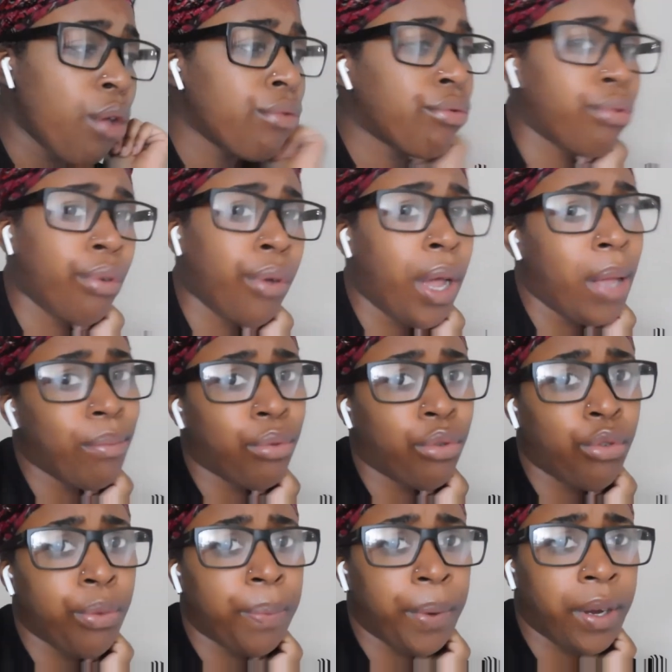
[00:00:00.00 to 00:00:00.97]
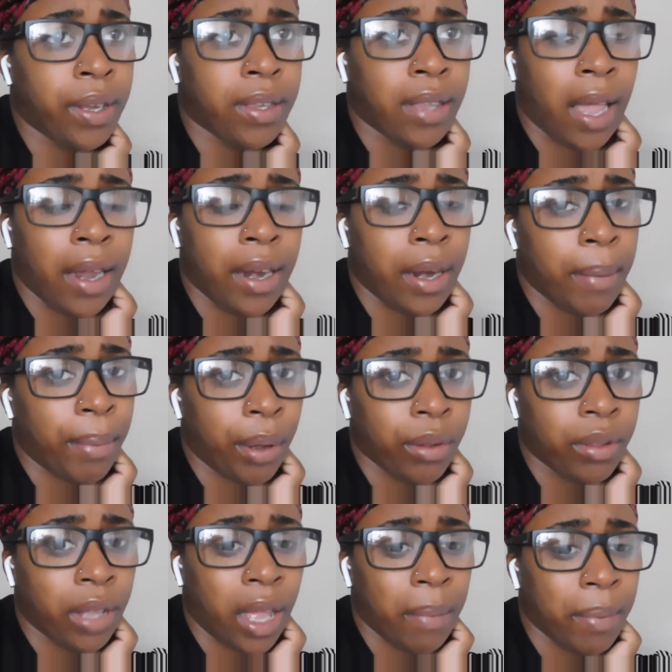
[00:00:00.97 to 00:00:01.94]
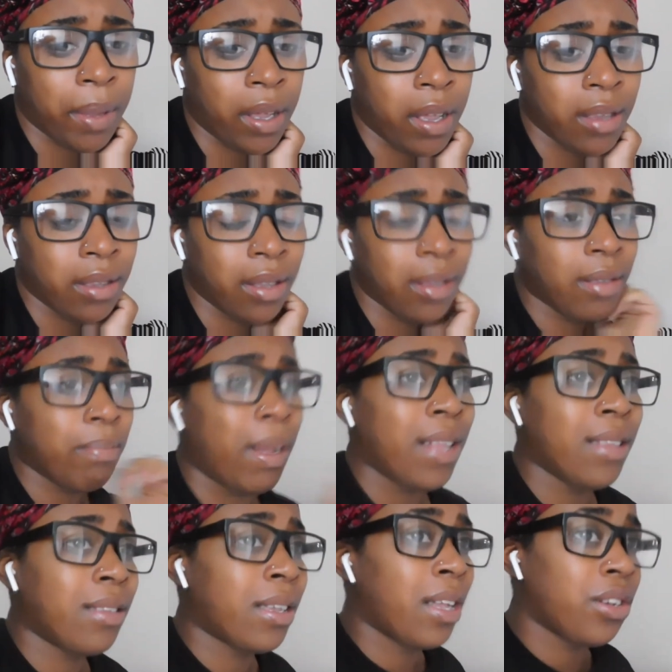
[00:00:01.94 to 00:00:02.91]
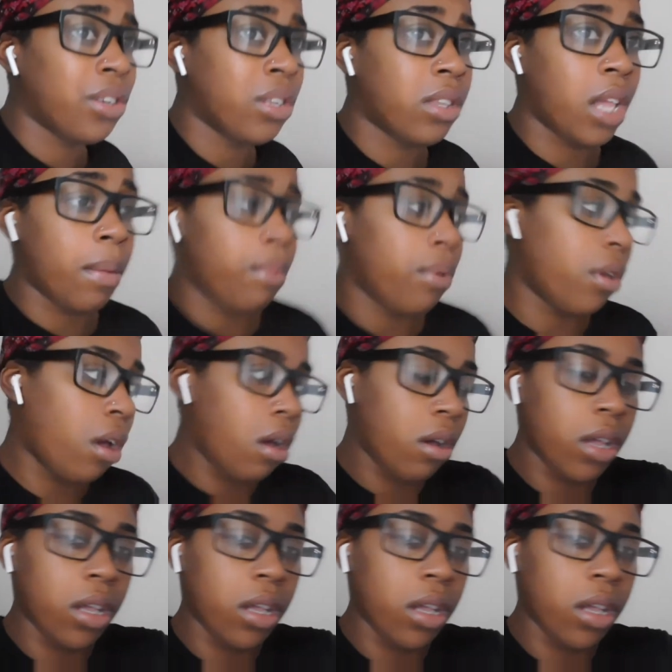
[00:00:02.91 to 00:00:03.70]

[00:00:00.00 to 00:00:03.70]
So I'm super excited about that because it's my kitchen table, y'all.